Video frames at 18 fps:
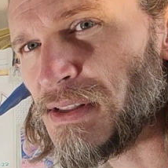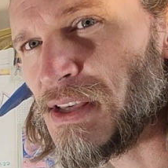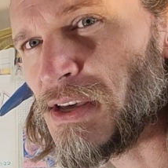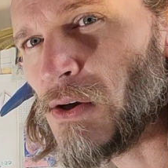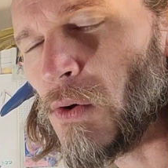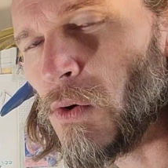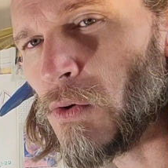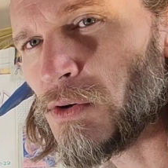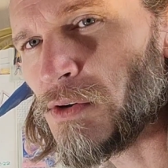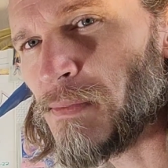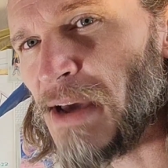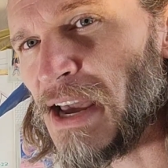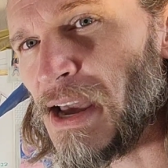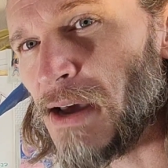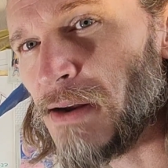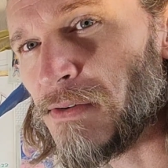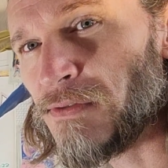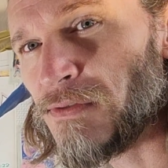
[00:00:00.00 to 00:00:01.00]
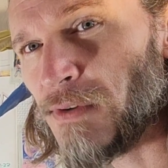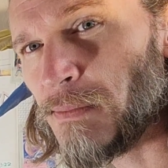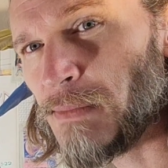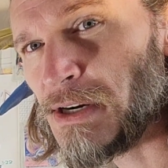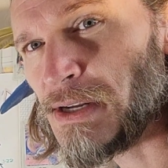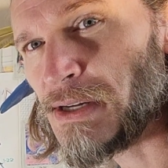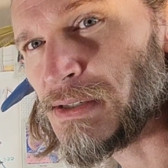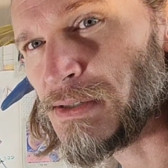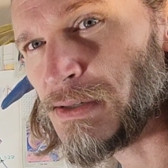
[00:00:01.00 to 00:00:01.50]
the old man from a
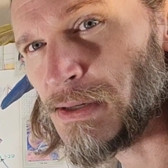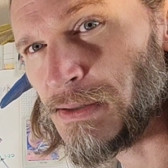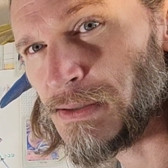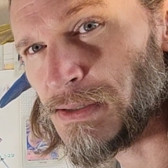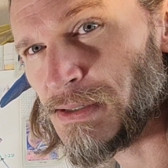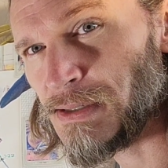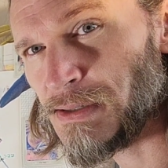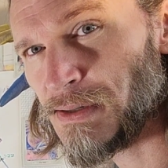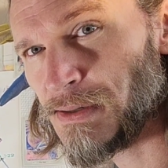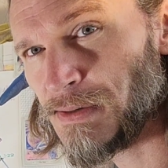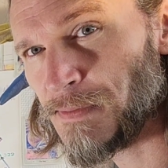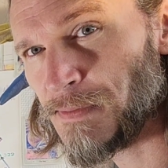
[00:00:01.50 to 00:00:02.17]
distance.